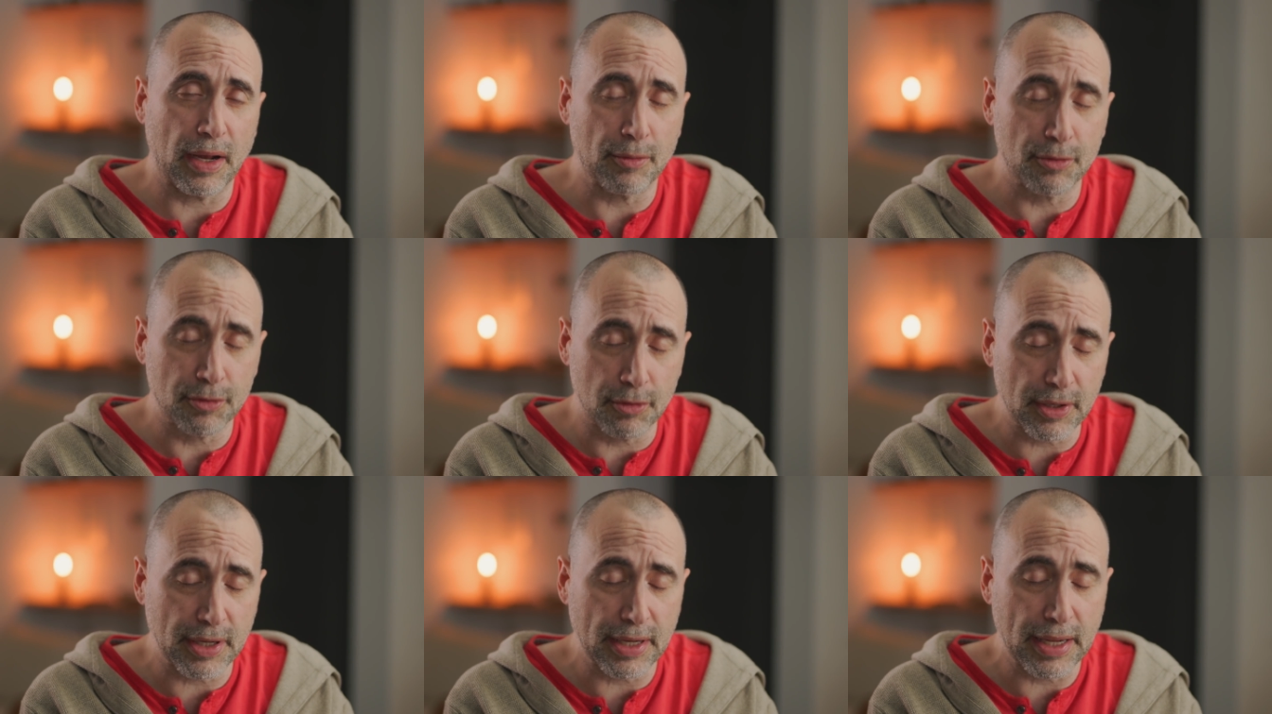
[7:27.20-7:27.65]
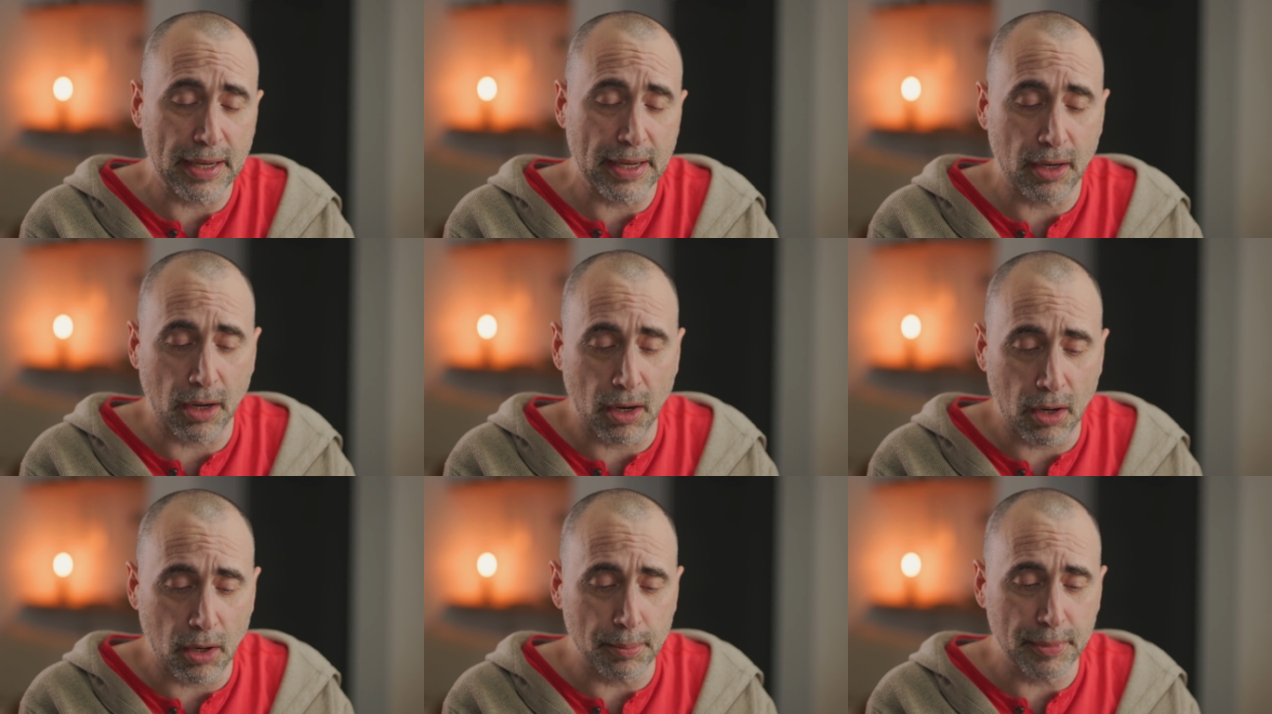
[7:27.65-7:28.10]
I was looking
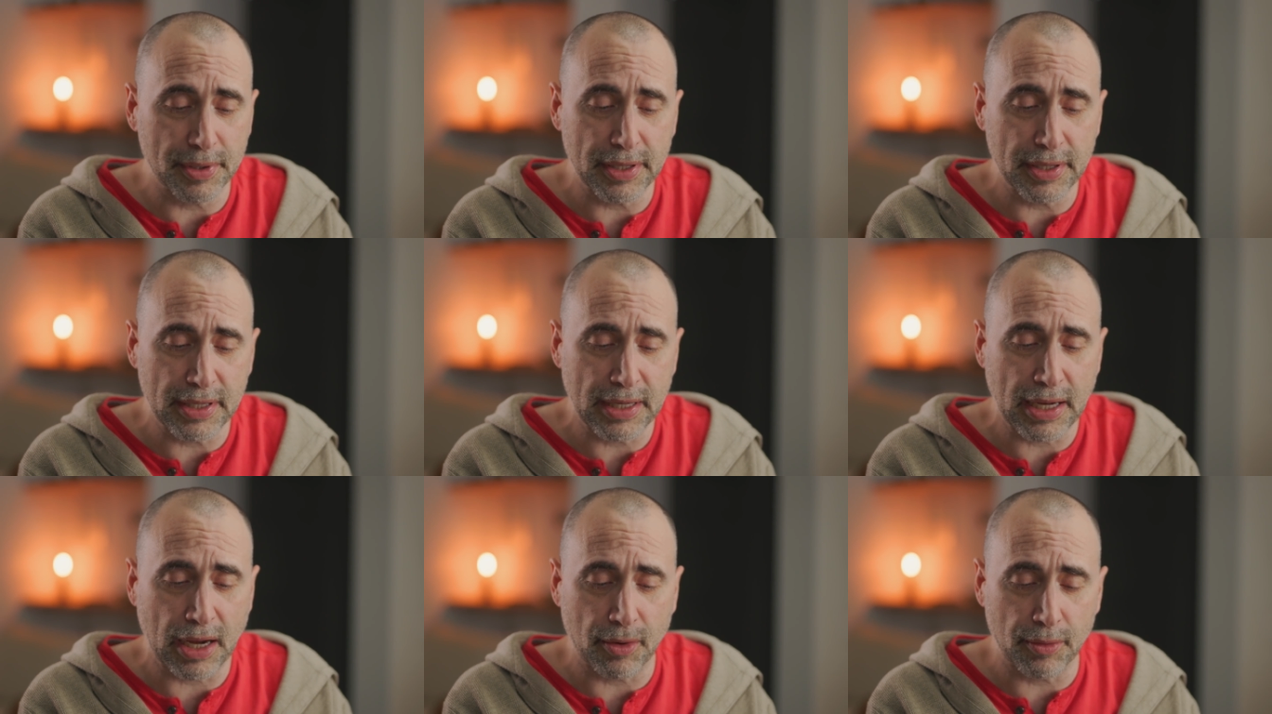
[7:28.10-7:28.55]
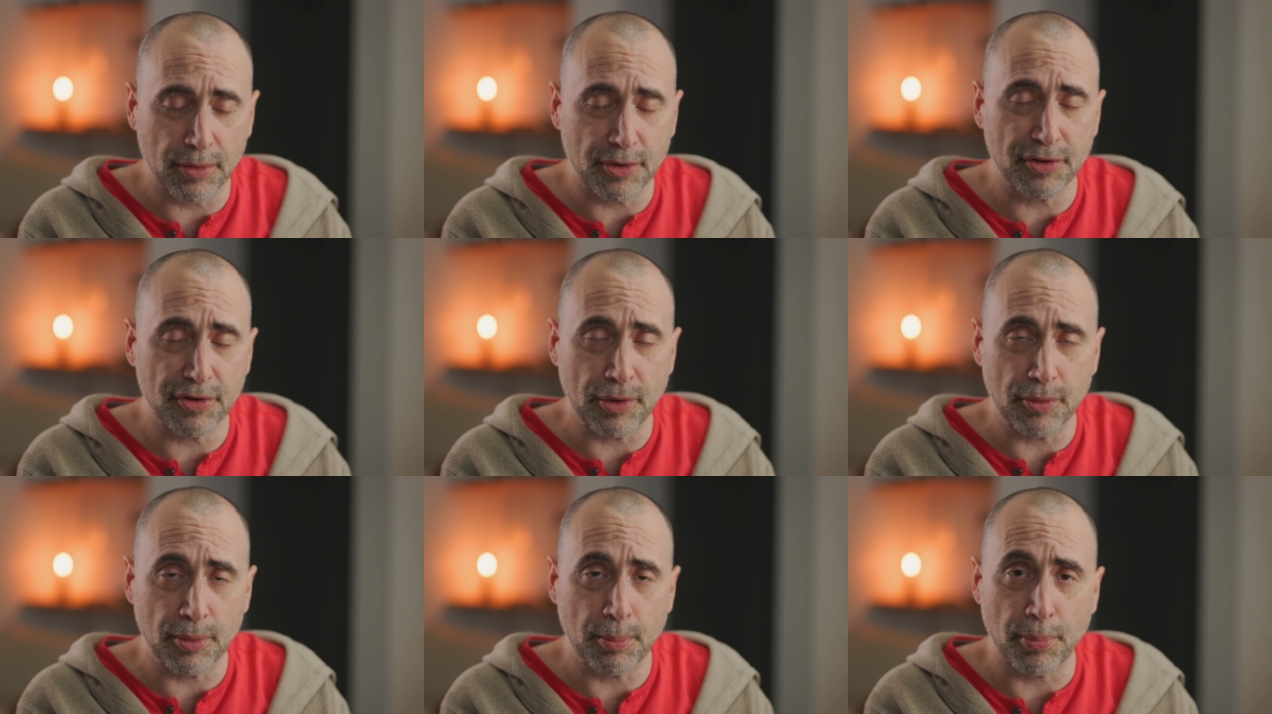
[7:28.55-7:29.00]
at how many
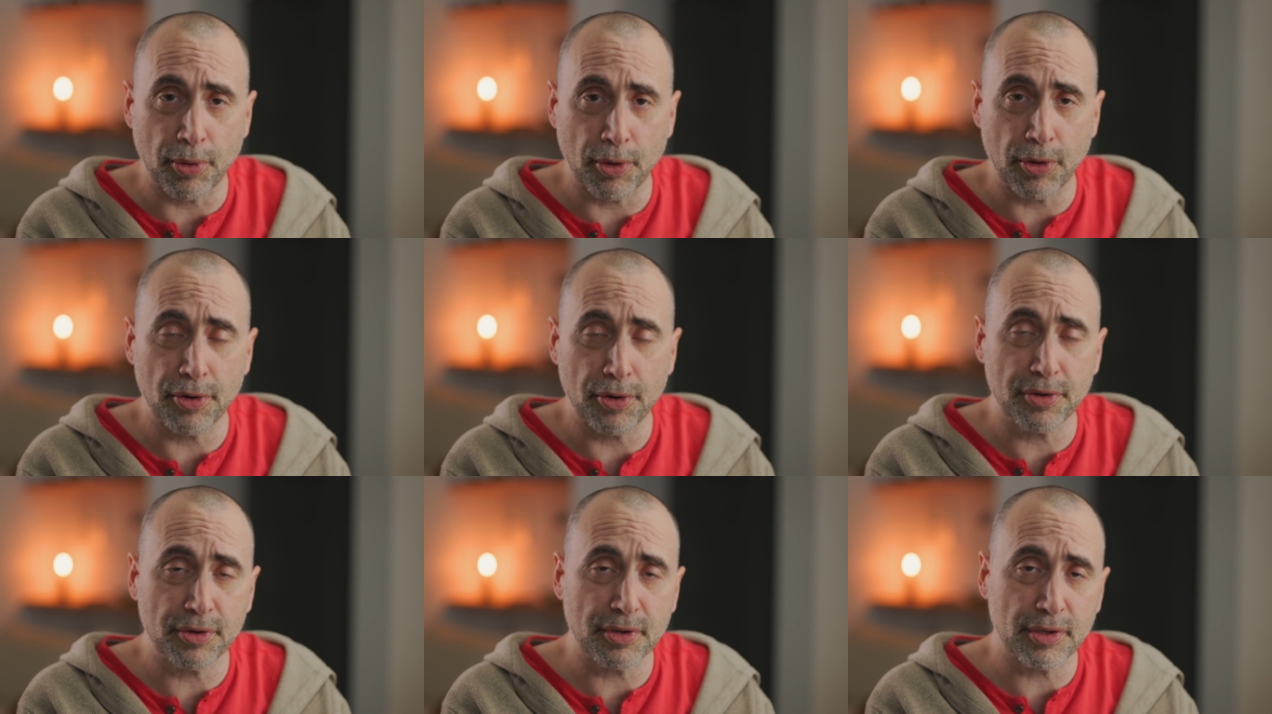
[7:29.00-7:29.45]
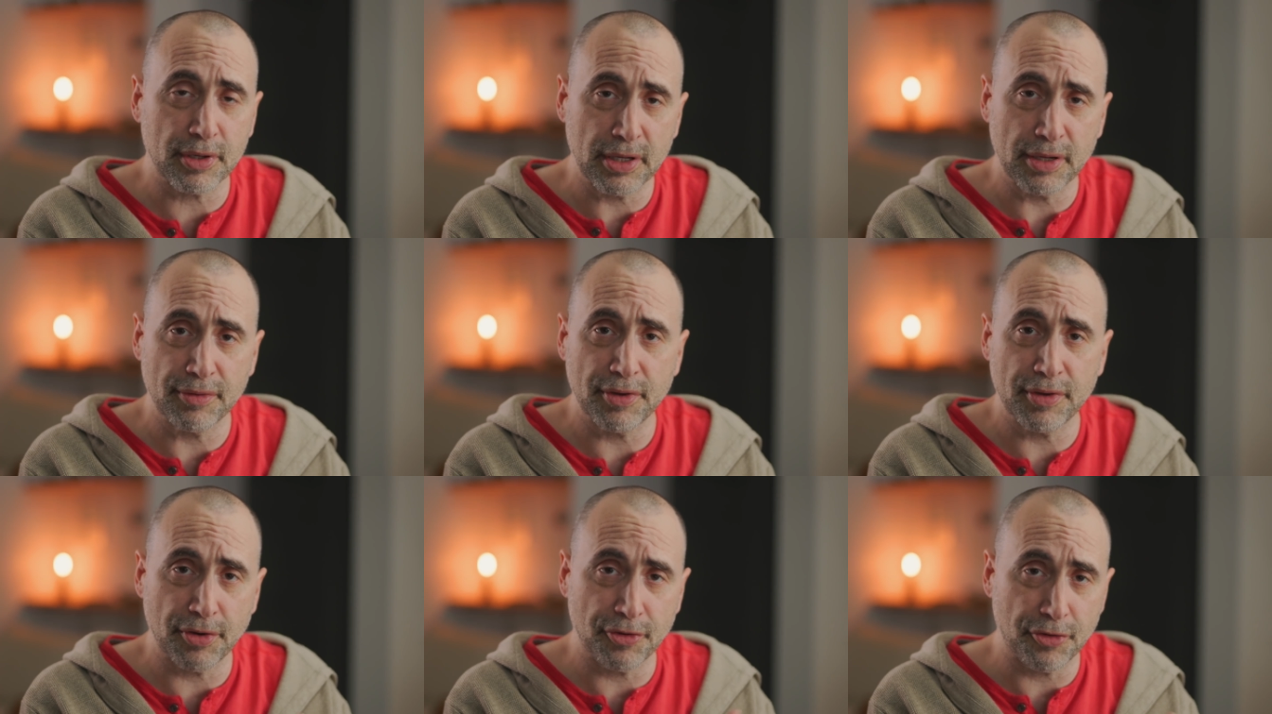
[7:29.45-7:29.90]
calories I would burn
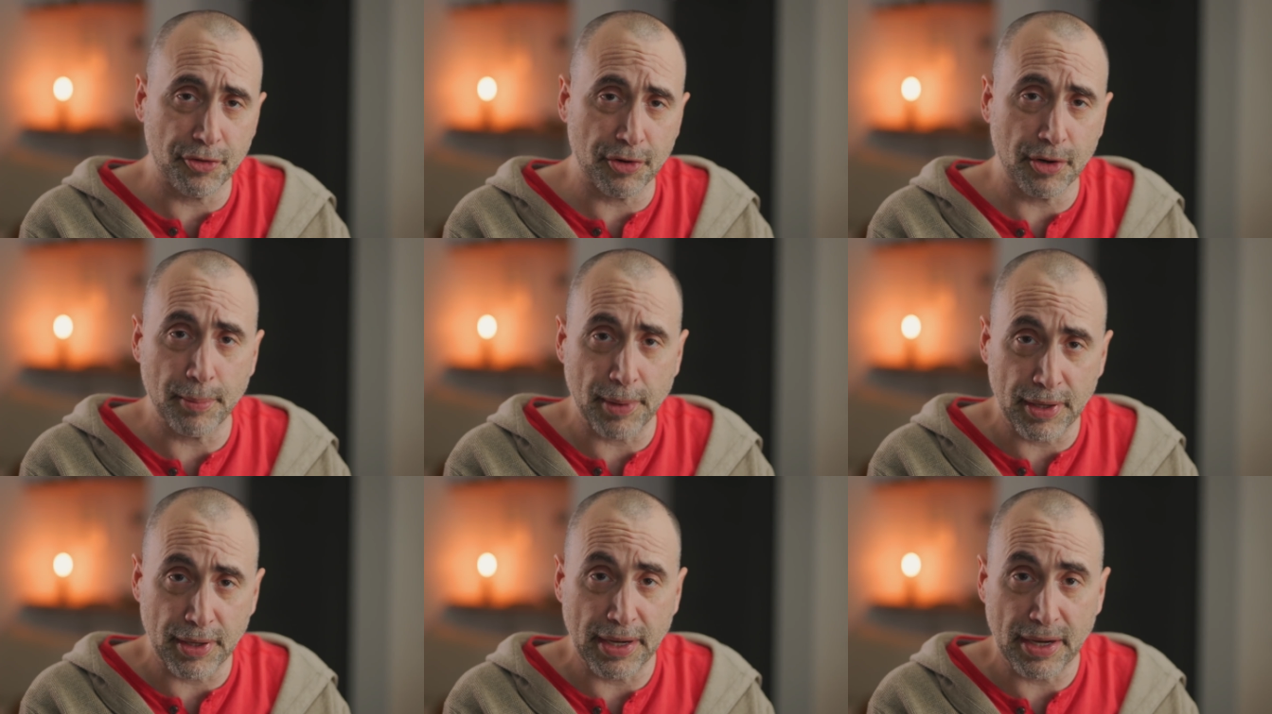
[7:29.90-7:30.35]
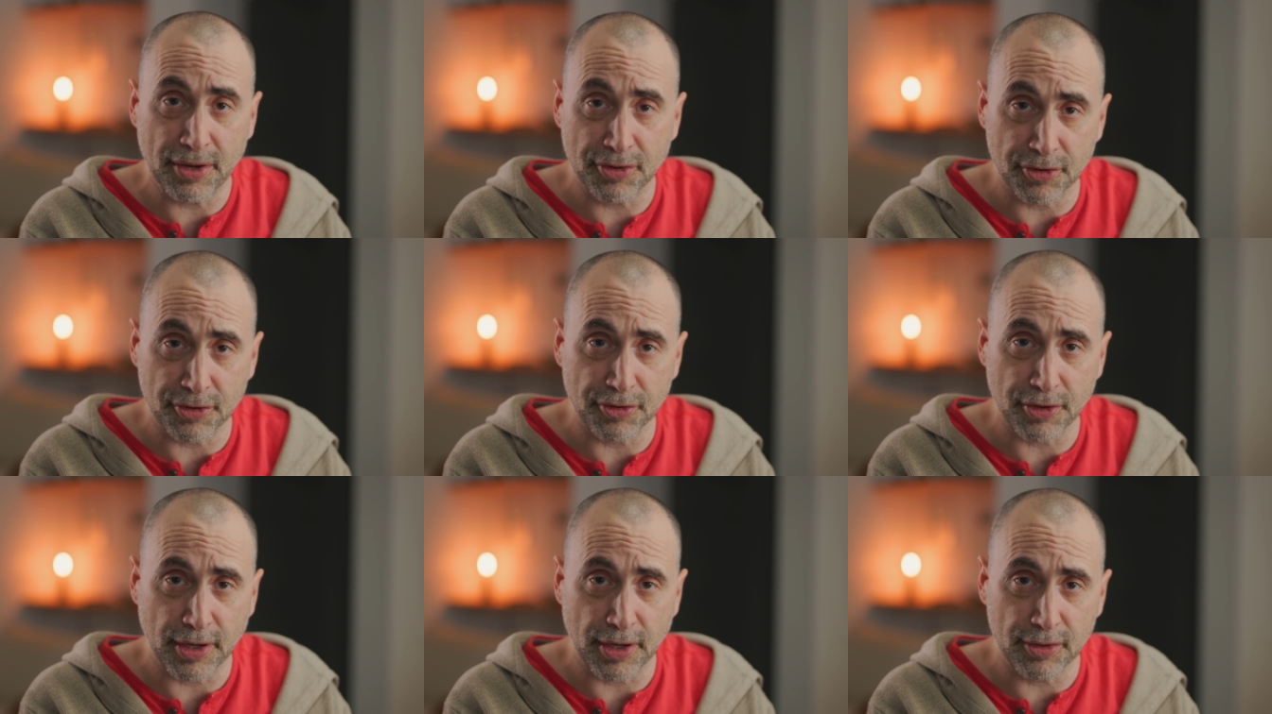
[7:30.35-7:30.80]
given a certain amount of
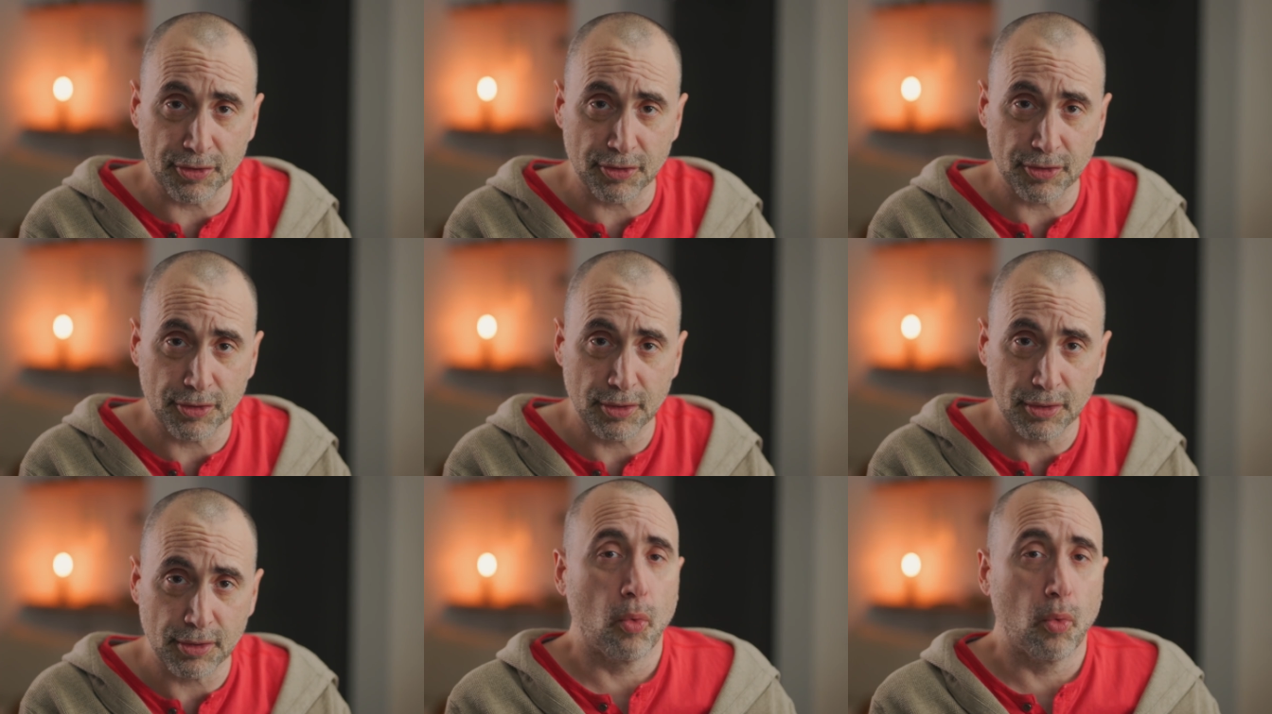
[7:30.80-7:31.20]
exercise.